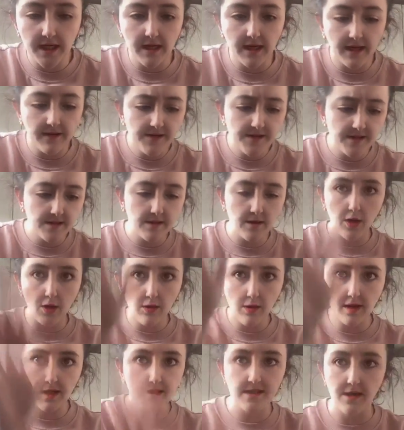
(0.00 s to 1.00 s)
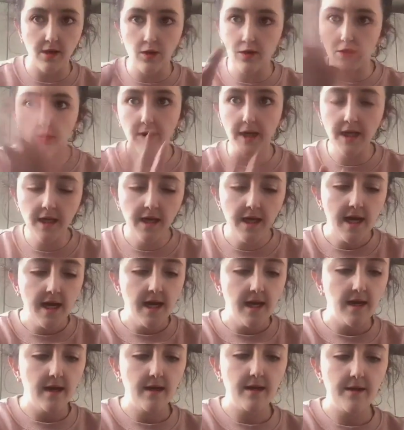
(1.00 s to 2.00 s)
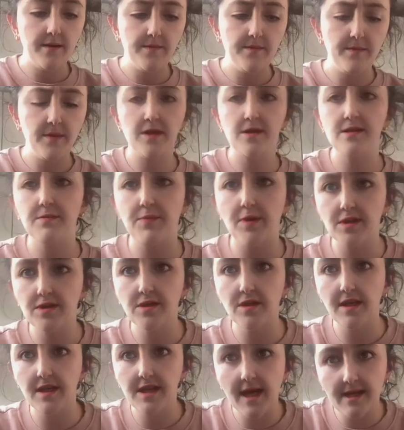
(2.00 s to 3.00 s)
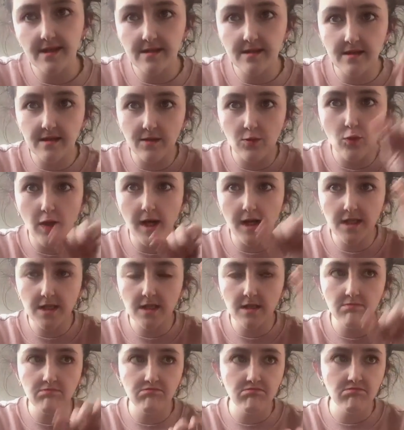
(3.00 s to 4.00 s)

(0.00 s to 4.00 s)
leaves, or it's all green, because the Pak Choi, it has the white,